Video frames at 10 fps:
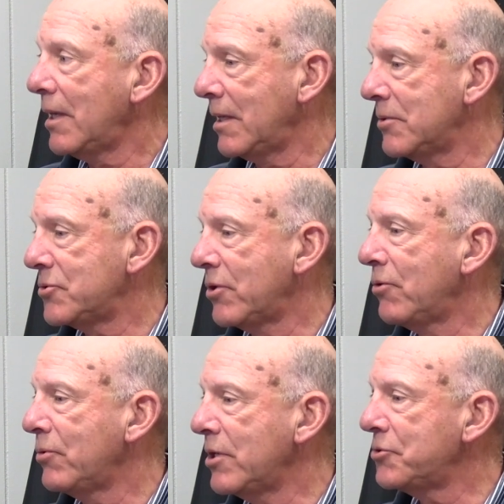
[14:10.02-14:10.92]
And
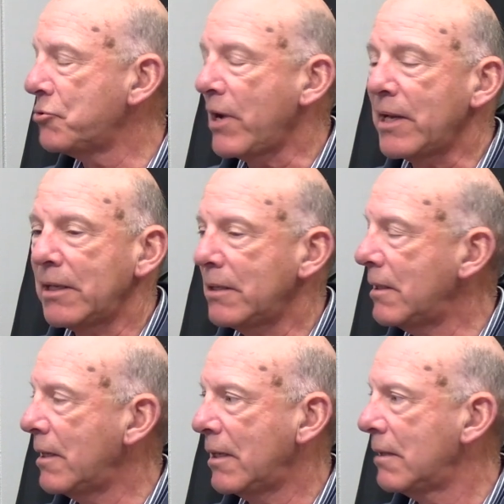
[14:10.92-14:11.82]
so you traded,
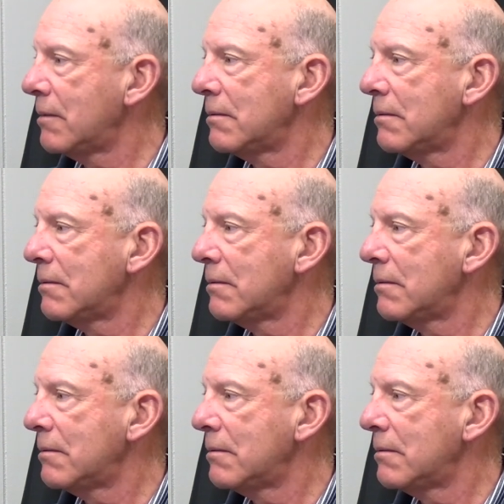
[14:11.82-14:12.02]
a